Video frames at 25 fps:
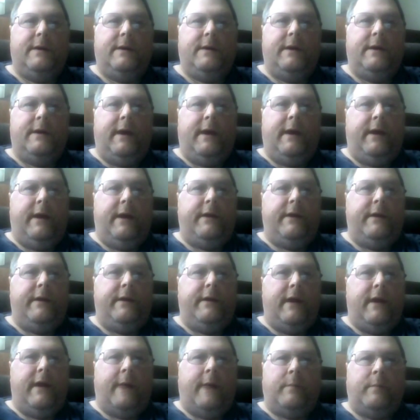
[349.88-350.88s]

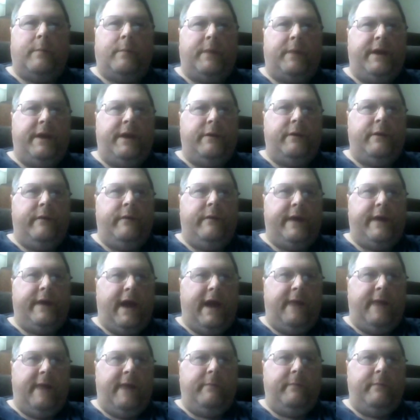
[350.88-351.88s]
And everybody knew the
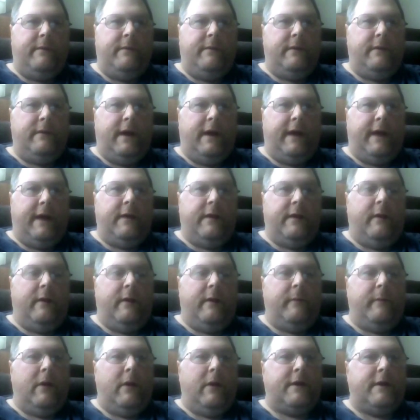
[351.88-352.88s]
game, and the
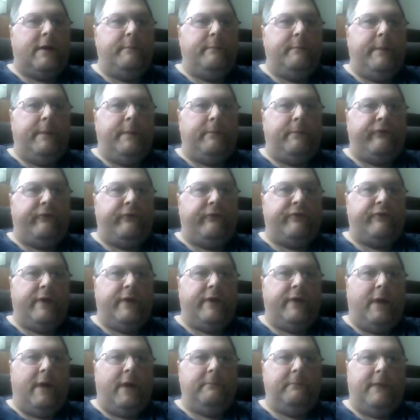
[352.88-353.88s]
American people stood
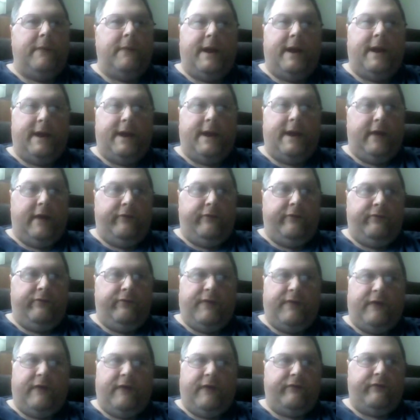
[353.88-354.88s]
up and
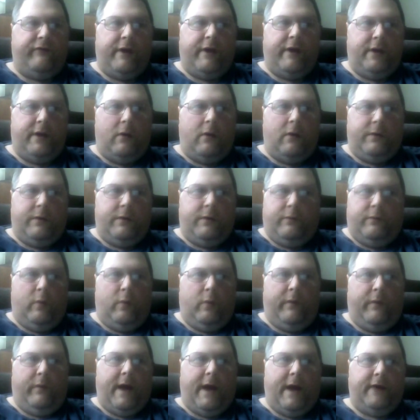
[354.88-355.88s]
they said, no, we
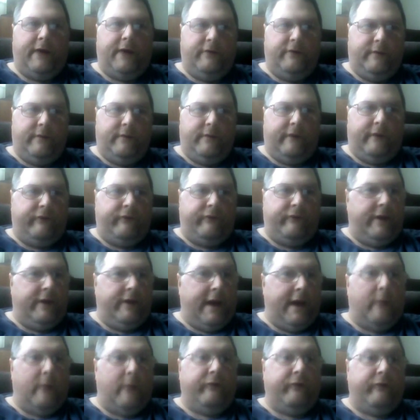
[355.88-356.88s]
will not do this. And
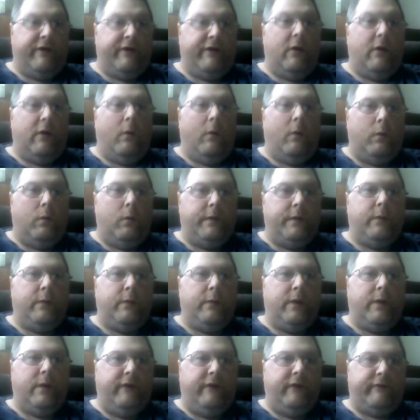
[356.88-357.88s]
that was the only
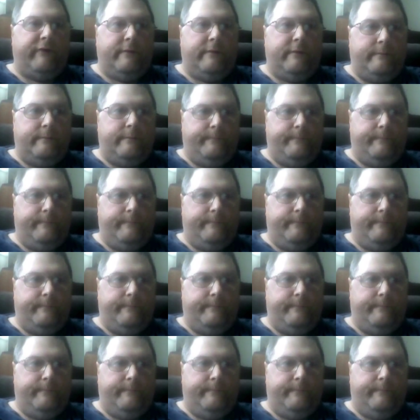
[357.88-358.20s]
reason.